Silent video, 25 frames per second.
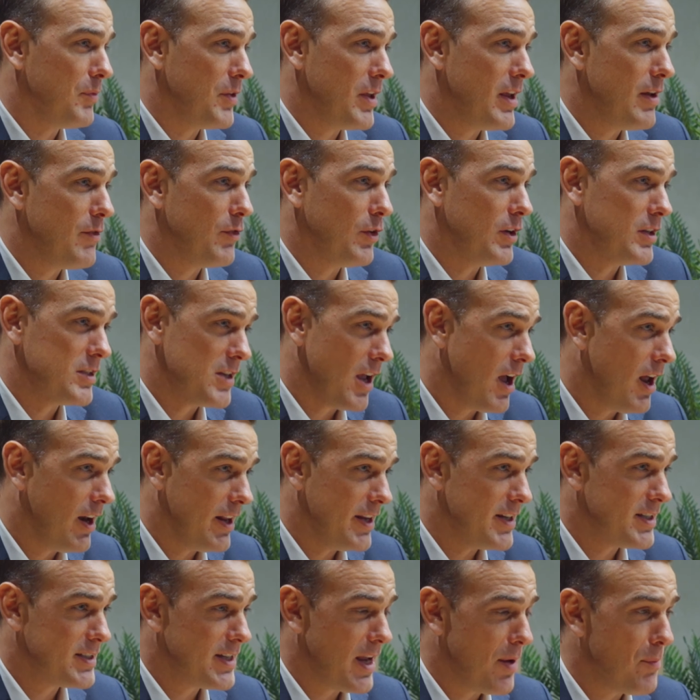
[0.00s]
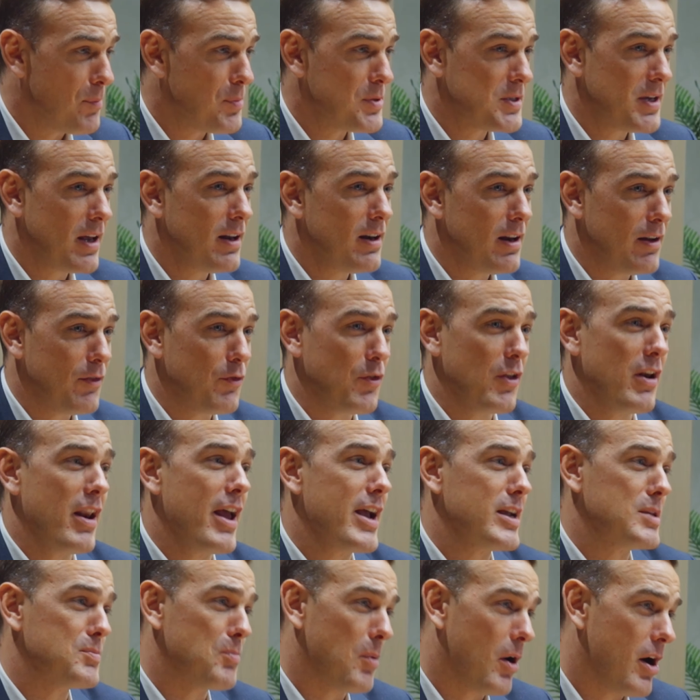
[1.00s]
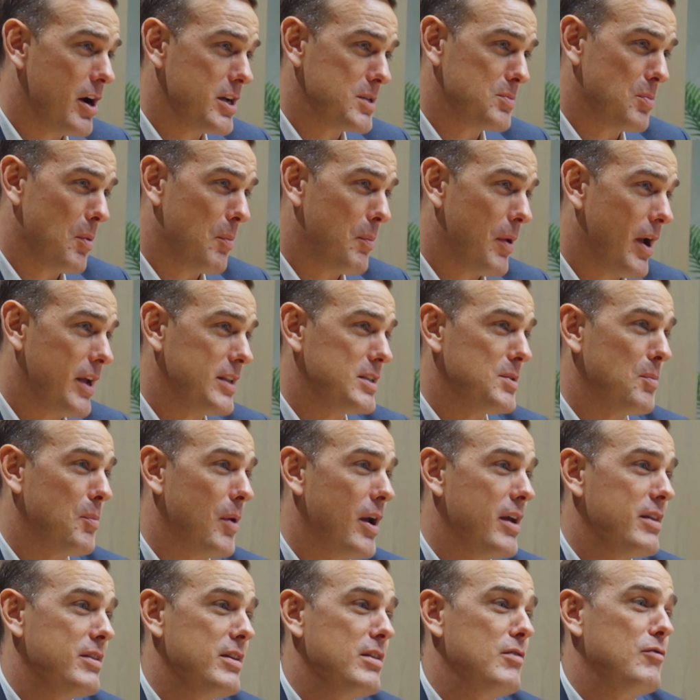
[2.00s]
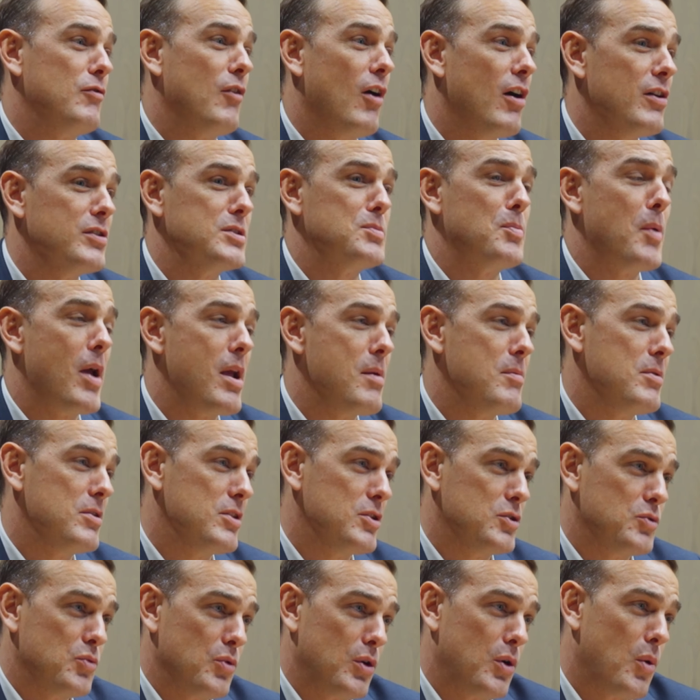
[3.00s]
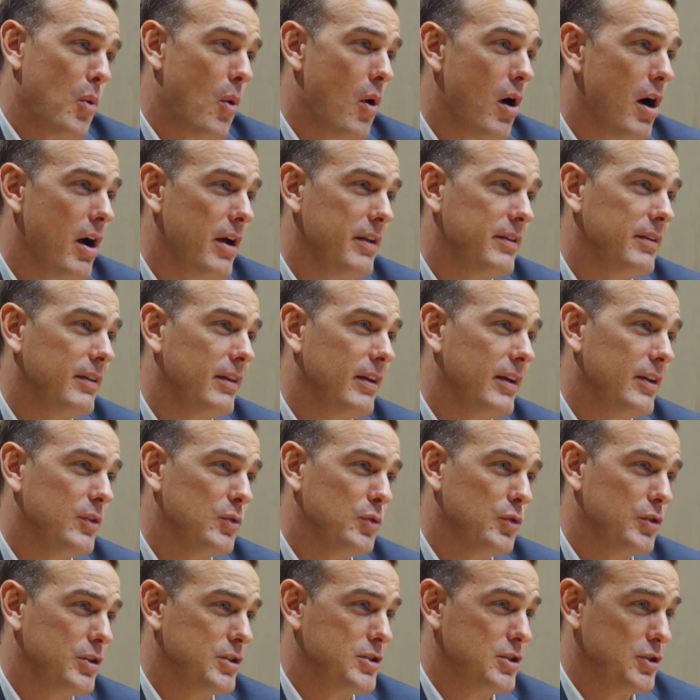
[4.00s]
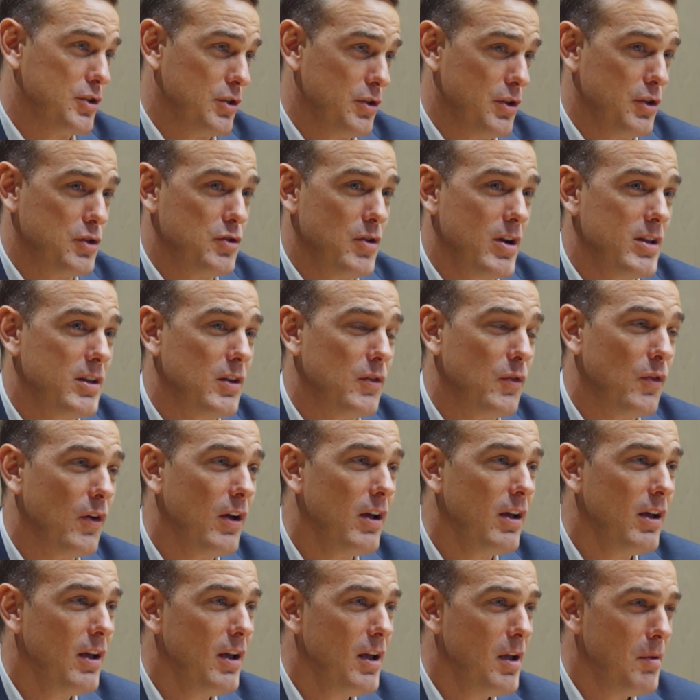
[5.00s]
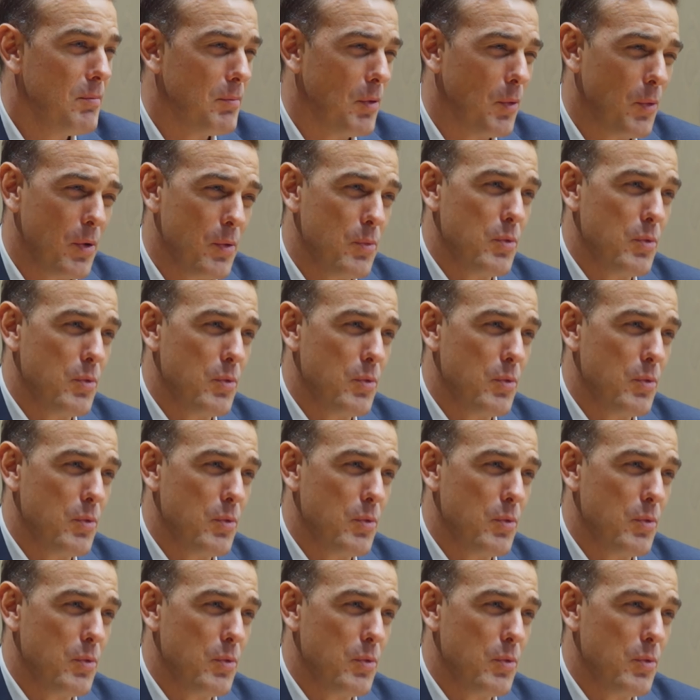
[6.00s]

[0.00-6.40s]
even as early as 10% if the next buyer is prepared to pay the advance payment that's required in order to do the transfer. But we